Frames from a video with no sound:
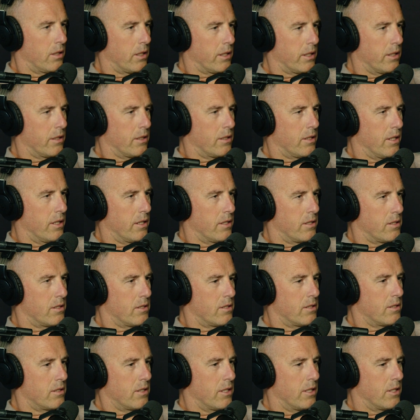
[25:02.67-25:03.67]
Like
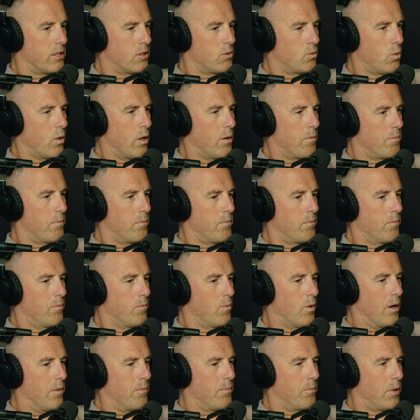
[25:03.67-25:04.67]
it's what
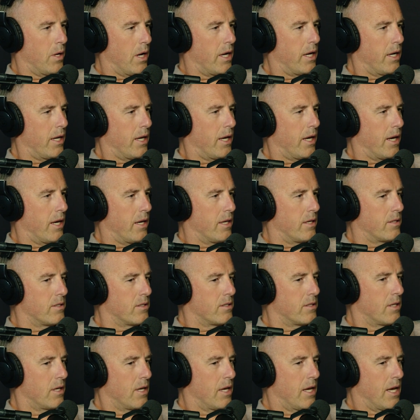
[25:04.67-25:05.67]
Brett
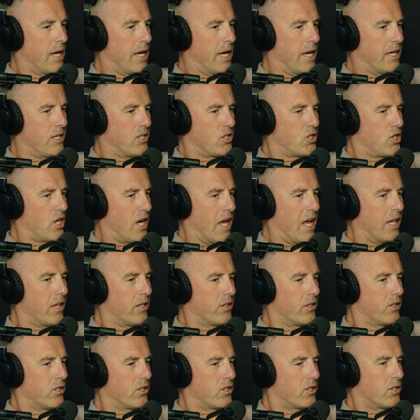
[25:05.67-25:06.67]
has
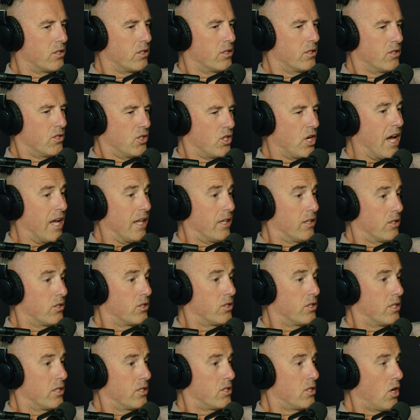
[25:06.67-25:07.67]

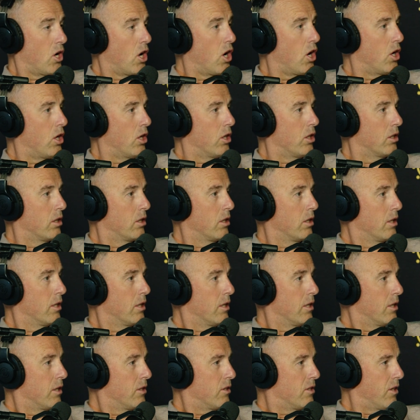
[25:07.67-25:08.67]
challenged us all
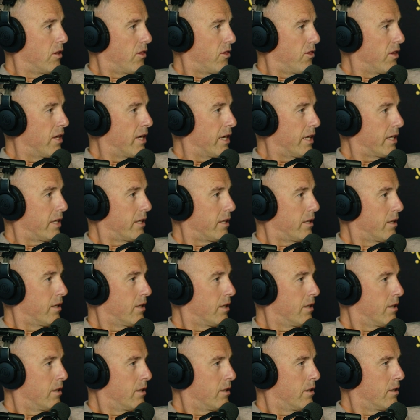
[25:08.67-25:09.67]
to think
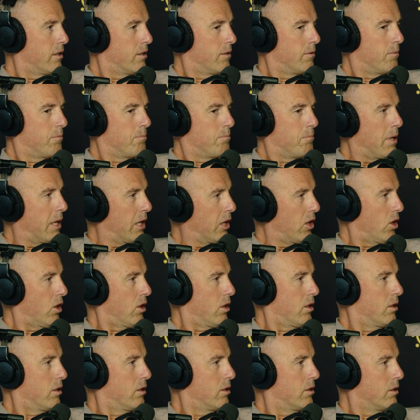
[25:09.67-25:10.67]

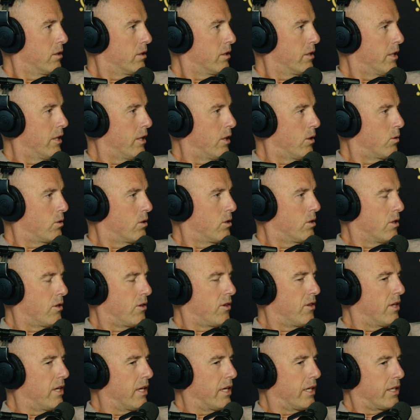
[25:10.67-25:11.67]
bigger, to
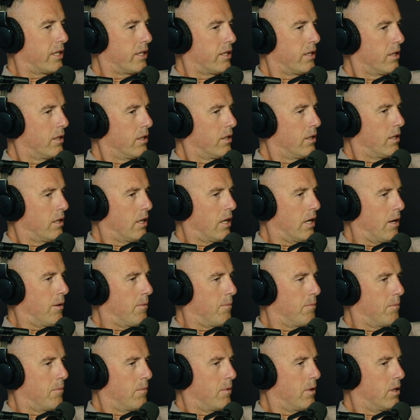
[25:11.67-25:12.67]
think,
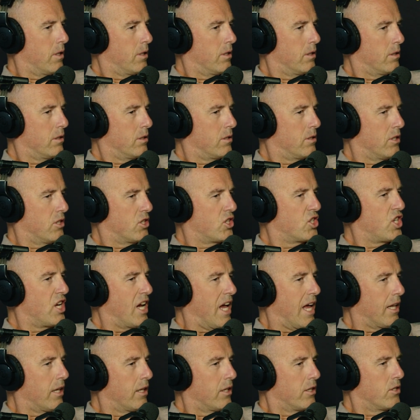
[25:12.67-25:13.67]
to
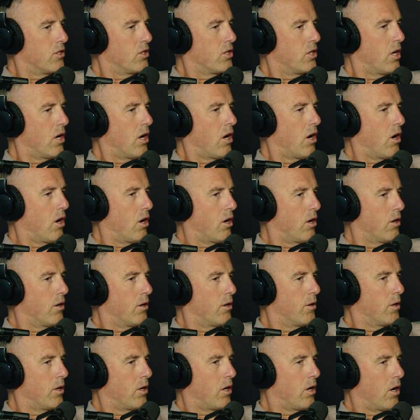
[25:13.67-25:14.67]
challenge
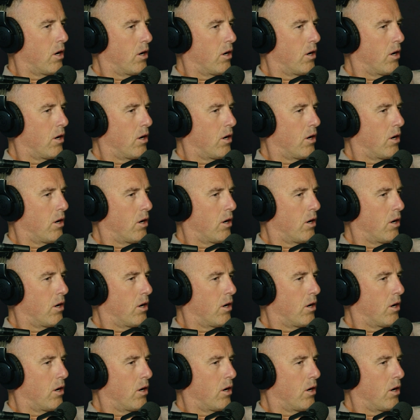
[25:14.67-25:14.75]
our